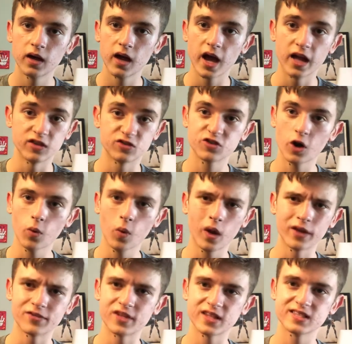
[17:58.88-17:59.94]
And so what
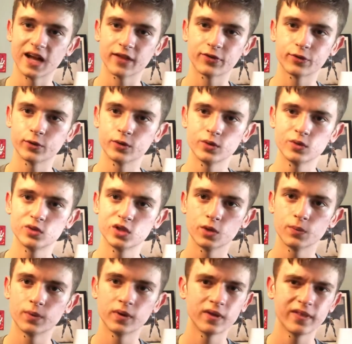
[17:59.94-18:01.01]
if that's not through YouTube?
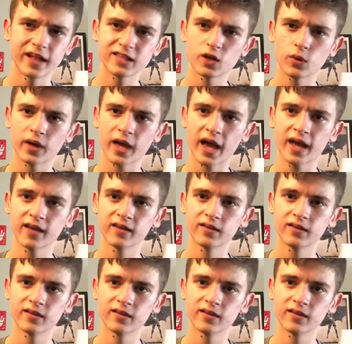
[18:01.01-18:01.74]
That's okay.